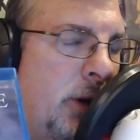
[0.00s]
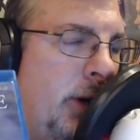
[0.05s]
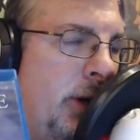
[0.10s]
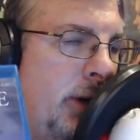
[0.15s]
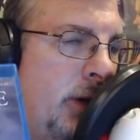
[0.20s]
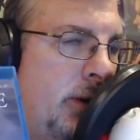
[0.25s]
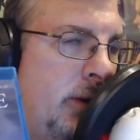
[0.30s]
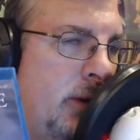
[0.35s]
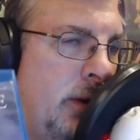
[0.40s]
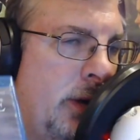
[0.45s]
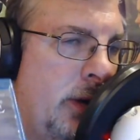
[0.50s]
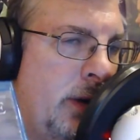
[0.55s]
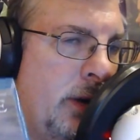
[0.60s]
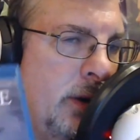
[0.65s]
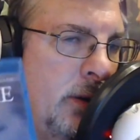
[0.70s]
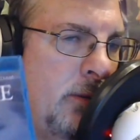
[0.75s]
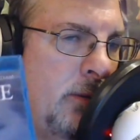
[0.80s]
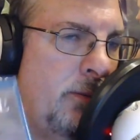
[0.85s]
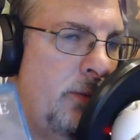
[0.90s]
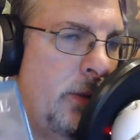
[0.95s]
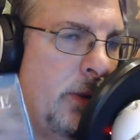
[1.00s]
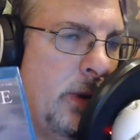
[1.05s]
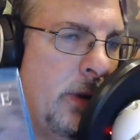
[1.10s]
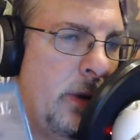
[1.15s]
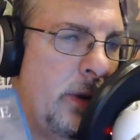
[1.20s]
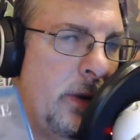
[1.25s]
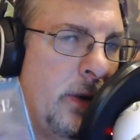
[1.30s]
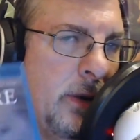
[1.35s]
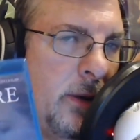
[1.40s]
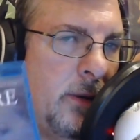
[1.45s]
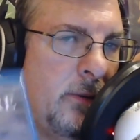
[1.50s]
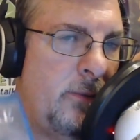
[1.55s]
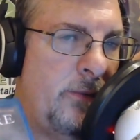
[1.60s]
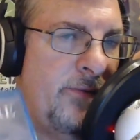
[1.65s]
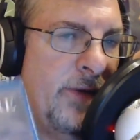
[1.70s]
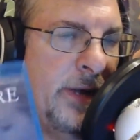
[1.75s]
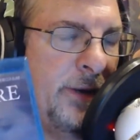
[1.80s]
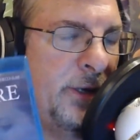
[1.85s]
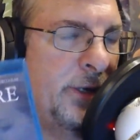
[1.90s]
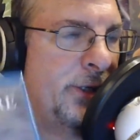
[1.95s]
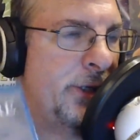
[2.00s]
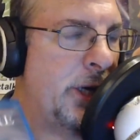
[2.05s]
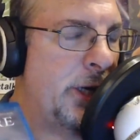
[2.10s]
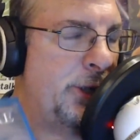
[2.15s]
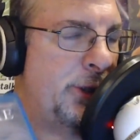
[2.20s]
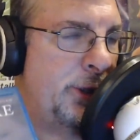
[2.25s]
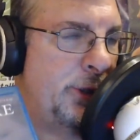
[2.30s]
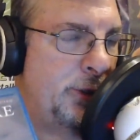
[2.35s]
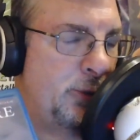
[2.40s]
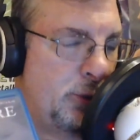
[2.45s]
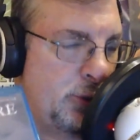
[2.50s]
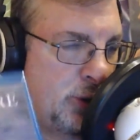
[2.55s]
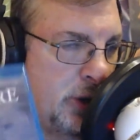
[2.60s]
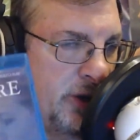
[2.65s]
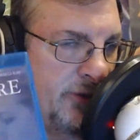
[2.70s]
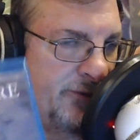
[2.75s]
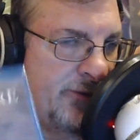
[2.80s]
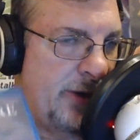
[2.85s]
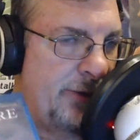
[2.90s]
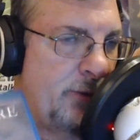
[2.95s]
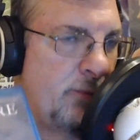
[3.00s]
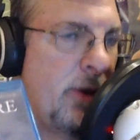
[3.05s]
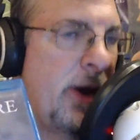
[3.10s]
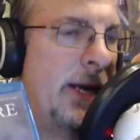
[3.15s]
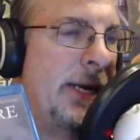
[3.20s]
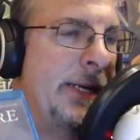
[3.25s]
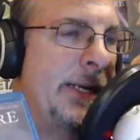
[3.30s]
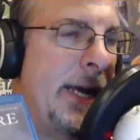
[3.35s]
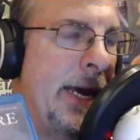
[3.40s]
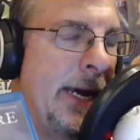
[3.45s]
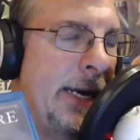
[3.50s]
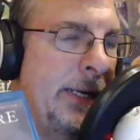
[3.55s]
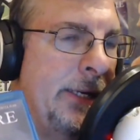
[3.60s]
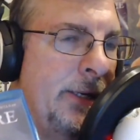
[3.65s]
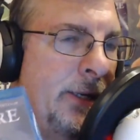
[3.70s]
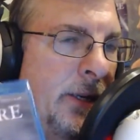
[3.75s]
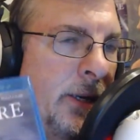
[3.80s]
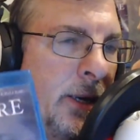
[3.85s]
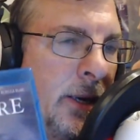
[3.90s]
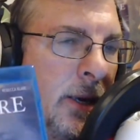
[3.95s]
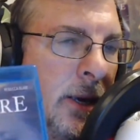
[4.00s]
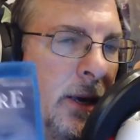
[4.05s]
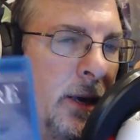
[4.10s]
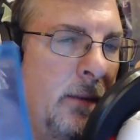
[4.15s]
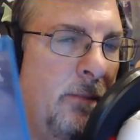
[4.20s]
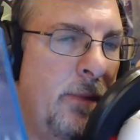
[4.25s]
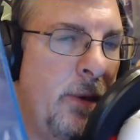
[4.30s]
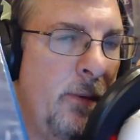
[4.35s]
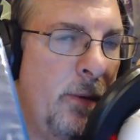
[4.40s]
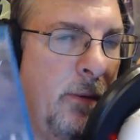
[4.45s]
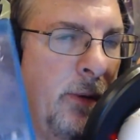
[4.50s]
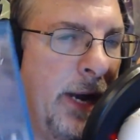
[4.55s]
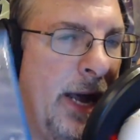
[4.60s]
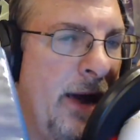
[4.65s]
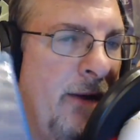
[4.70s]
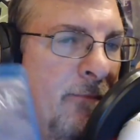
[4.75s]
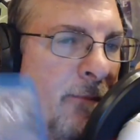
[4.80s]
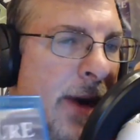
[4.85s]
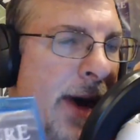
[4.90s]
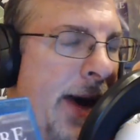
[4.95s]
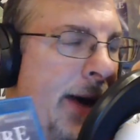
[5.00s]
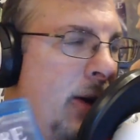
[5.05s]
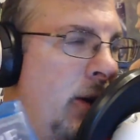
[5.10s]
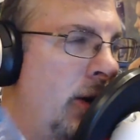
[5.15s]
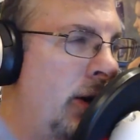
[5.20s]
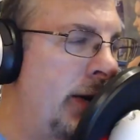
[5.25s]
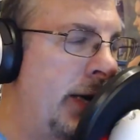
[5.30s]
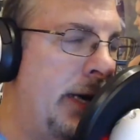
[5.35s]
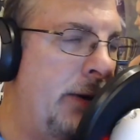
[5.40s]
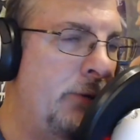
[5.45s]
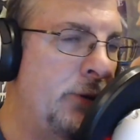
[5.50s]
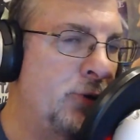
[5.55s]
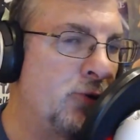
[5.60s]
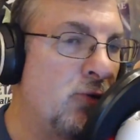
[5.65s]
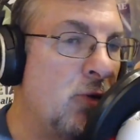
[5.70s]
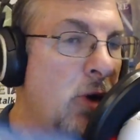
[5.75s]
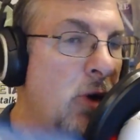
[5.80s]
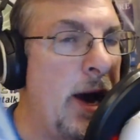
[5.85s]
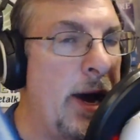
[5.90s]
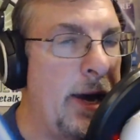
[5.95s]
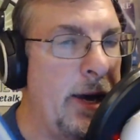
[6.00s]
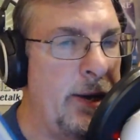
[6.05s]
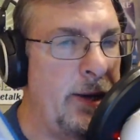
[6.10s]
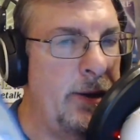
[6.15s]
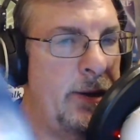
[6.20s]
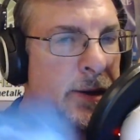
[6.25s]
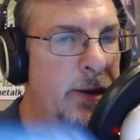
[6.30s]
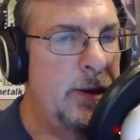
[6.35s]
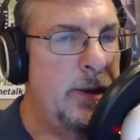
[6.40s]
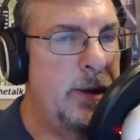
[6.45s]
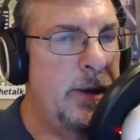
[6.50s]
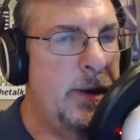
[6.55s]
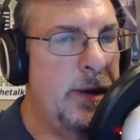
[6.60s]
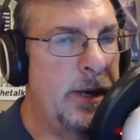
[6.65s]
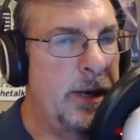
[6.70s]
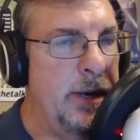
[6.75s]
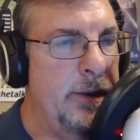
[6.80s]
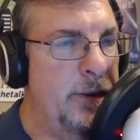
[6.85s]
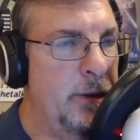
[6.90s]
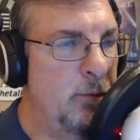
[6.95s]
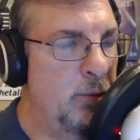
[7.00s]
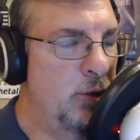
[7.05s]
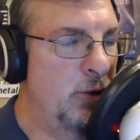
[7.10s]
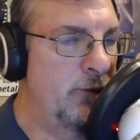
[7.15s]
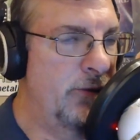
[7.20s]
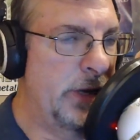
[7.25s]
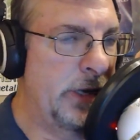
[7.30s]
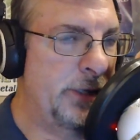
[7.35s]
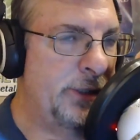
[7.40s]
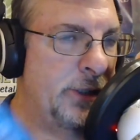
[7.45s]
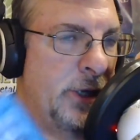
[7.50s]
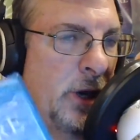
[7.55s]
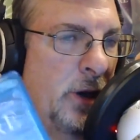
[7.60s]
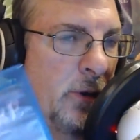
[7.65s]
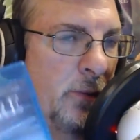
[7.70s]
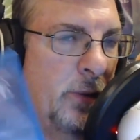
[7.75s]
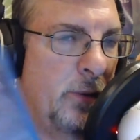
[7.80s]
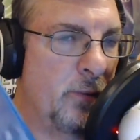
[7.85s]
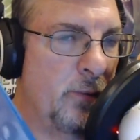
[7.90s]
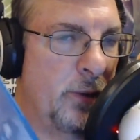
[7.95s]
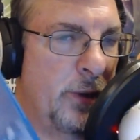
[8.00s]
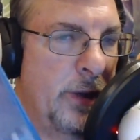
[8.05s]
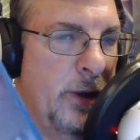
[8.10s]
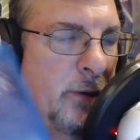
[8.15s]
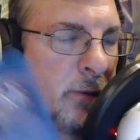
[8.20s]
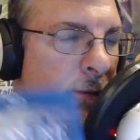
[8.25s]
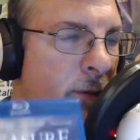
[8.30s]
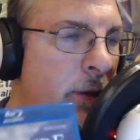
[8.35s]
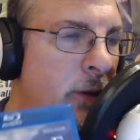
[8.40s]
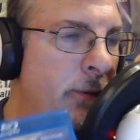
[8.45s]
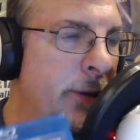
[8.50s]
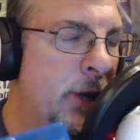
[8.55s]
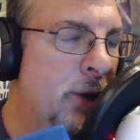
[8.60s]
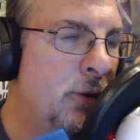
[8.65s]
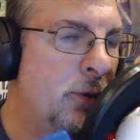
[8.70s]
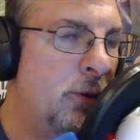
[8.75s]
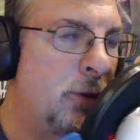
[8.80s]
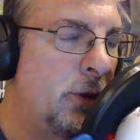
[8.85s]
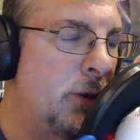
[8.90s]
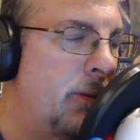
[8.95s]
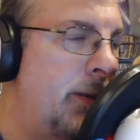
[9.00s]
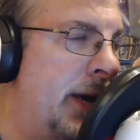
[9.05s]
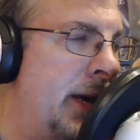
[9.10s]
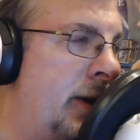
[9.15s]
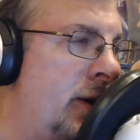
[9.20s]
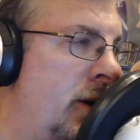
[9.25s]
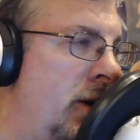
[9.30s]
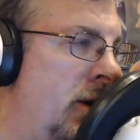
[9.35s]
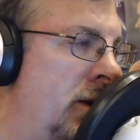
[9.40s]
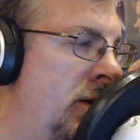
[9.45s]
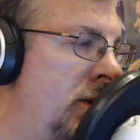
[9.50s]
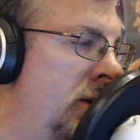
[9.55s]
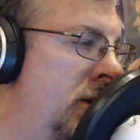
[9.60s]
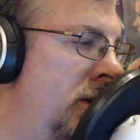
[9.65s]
it. We've had discussions. We're trying to find the right date, but we want to have Matt on. He was Ryan in the movie, so it'll be cool to make get